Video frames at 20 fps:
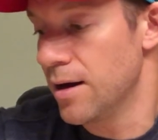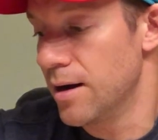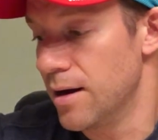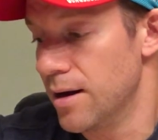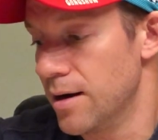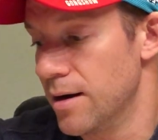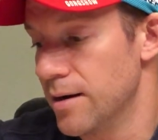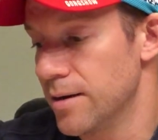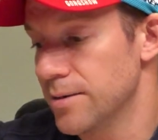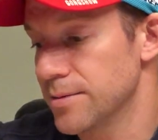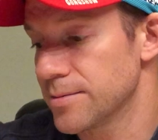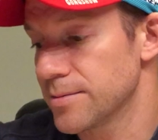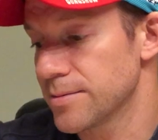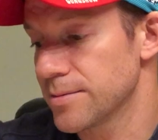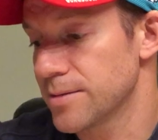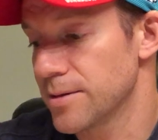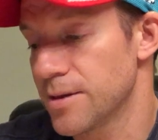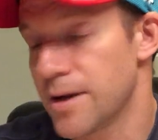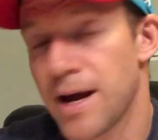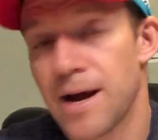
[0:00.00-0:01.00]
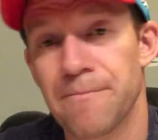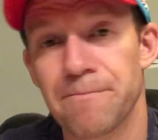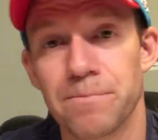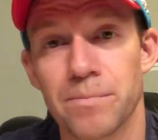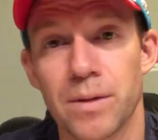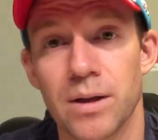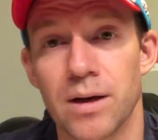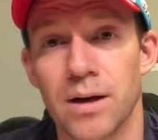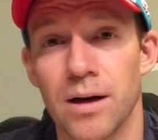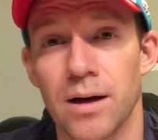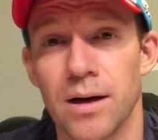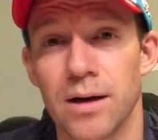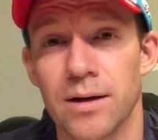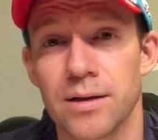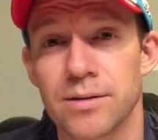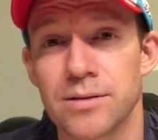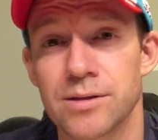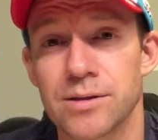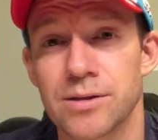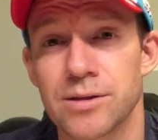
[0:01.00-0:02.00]
So yeah,
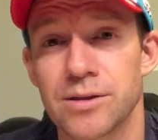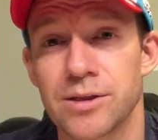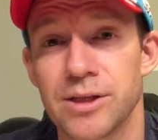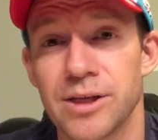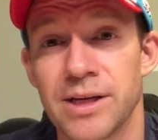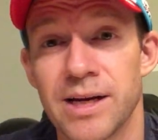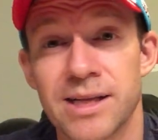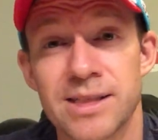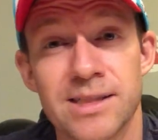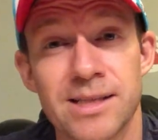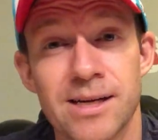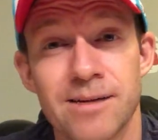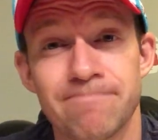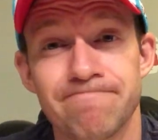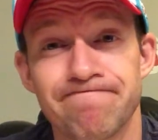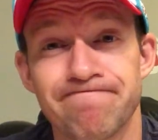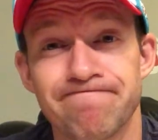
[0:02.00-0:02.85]
I'll see you next time.